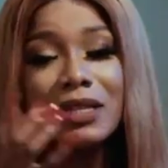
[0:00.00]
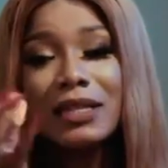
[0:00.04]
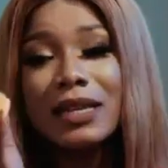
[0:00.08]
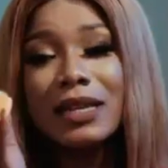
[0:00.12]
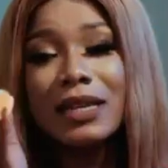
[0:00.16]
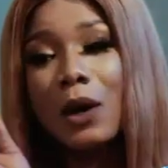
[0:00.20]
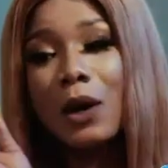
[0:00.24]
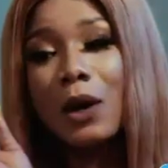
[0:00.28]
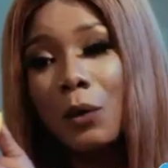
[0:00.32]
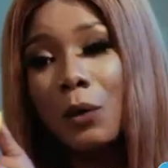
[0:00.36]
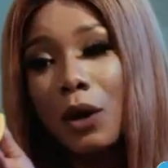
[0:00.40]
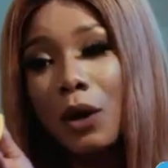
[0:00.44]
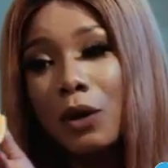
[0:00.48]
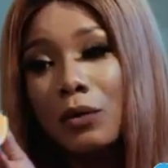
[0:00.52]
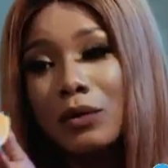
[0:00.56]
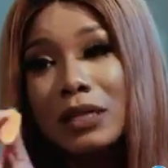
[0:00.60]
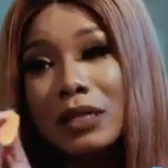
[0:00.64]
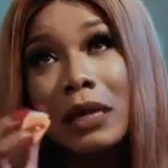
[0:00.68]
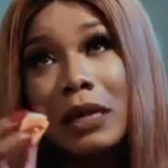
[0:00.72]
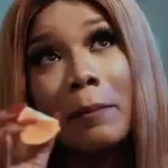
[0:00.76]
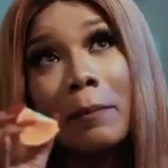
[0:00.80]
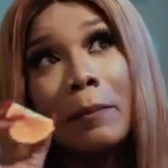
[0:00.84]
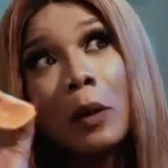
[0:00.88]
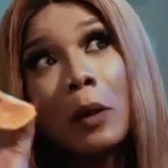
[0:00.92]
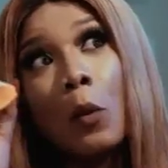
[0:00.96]
he's now
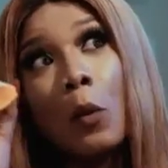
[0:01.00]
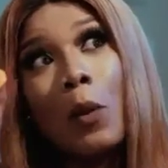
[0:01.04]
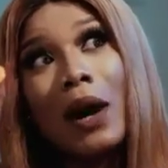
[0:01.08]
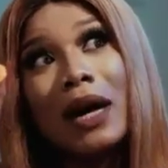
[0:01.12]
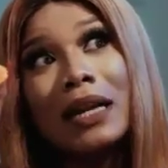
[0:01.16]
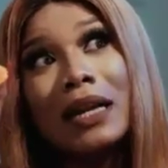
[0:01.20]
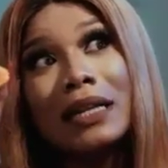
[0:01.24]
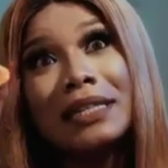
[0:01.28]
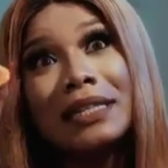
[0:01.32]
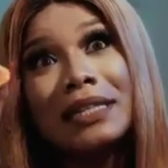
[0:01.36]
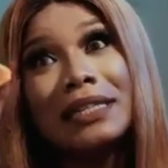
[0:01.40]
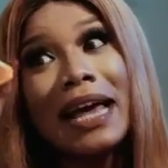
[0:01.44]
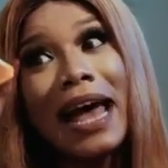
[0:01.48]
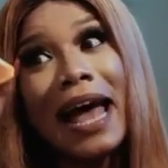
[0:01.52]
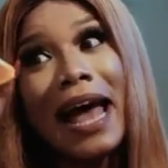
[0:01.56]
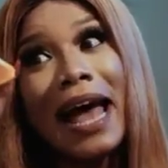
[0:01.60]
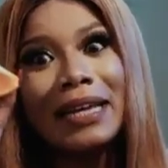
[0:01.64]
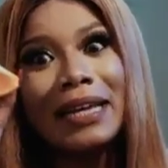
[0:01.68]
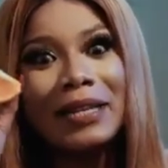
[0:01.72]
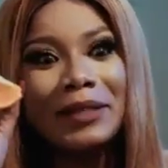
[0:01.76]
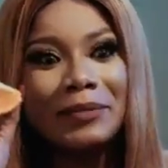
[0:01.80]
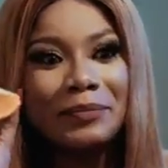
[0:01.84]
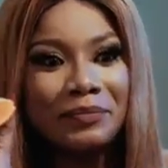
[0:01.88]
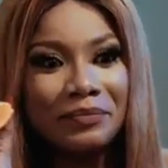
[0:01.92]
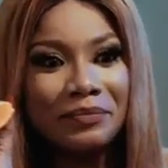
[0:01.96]
world's number one
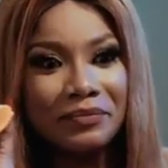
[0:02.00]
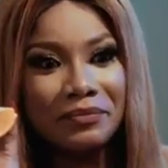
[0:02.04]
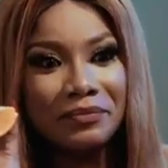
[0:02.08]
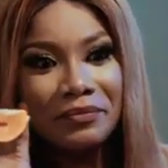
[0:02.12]
dad.